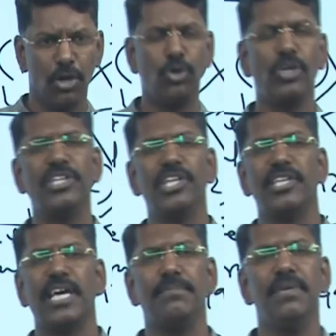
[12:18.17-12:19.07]
During the
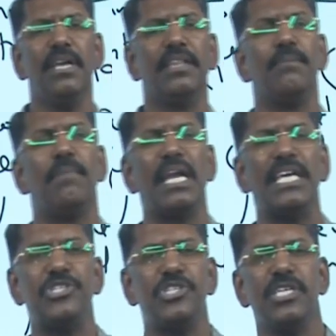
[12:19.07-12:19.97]
time, the
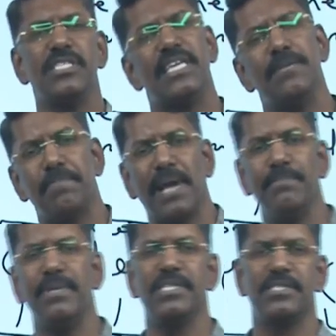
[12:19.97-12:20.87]
Malaysia's then Prime
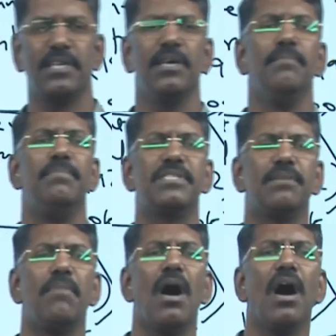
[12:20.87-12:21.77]
Minister, Mr.
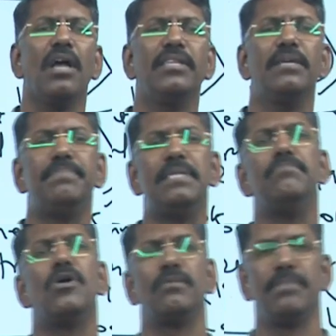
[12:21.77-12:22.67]
Mahathir bin
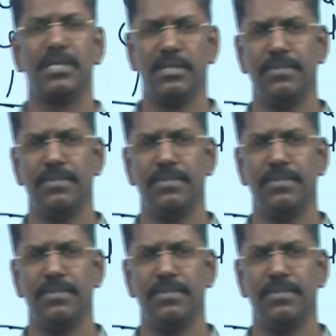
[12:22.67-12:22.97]
Mohamad.